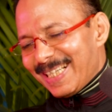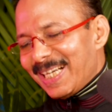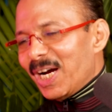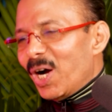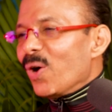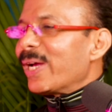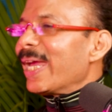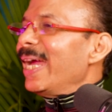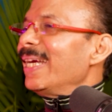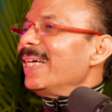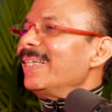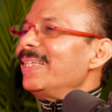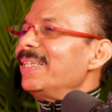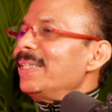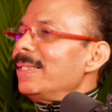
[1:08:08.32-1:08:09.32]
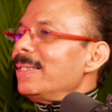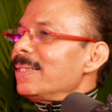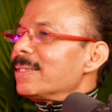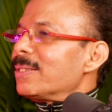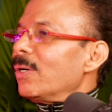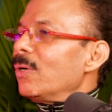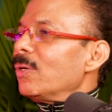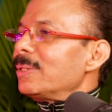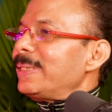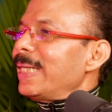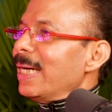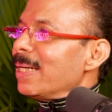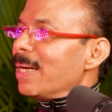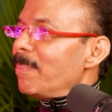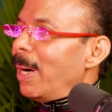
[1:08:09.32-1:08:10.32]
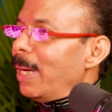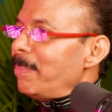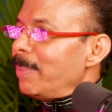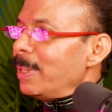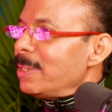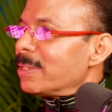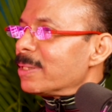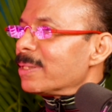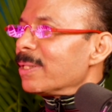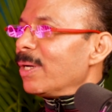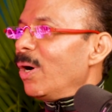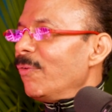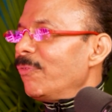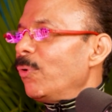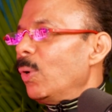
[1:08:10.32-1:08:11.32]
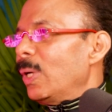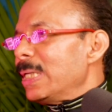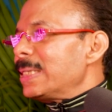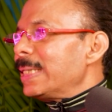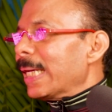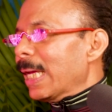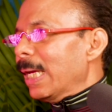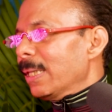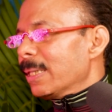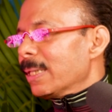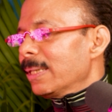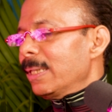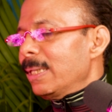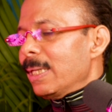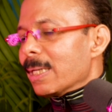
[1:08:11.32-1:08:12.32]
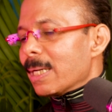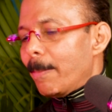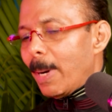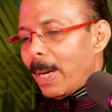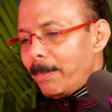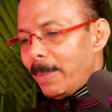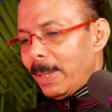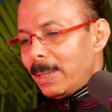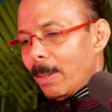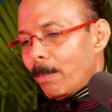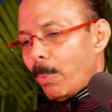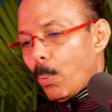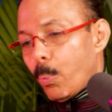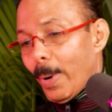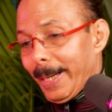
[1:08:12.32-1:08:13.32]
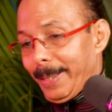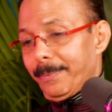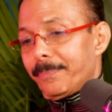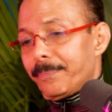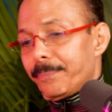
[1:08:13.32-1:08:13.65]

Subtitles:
Okay, so 10 commandments of holistic health. Commandment number 1.